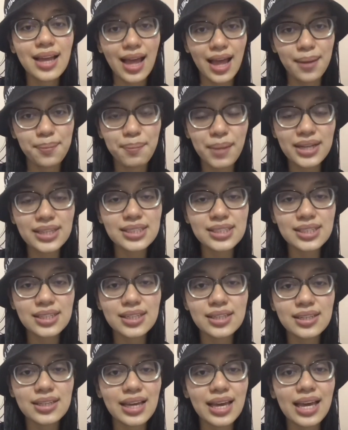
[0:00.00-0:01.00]

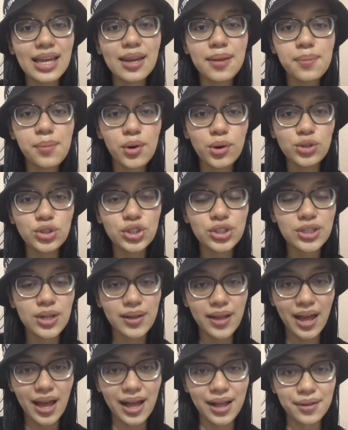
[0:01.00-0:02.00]
mental and emotional
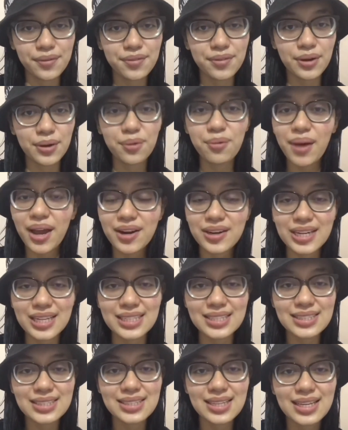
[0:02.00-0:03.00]
health
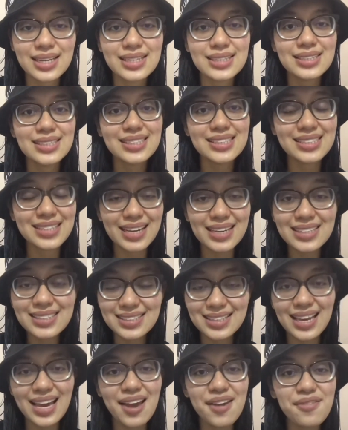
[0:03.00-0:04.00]
awareness. Stay
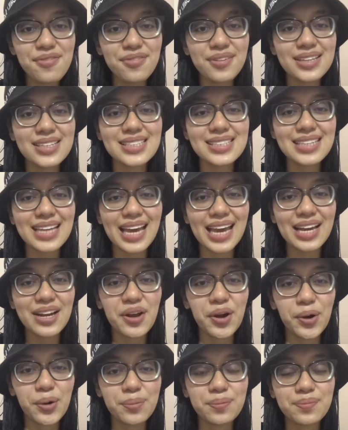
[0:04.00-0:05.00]
safe and stay at
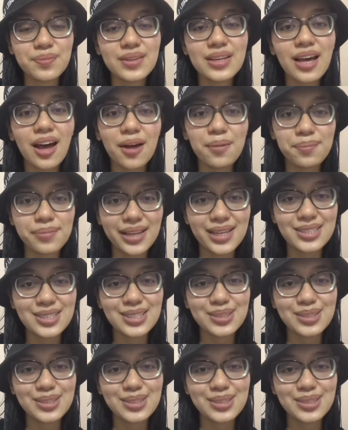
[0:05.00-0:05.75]
home. God bless you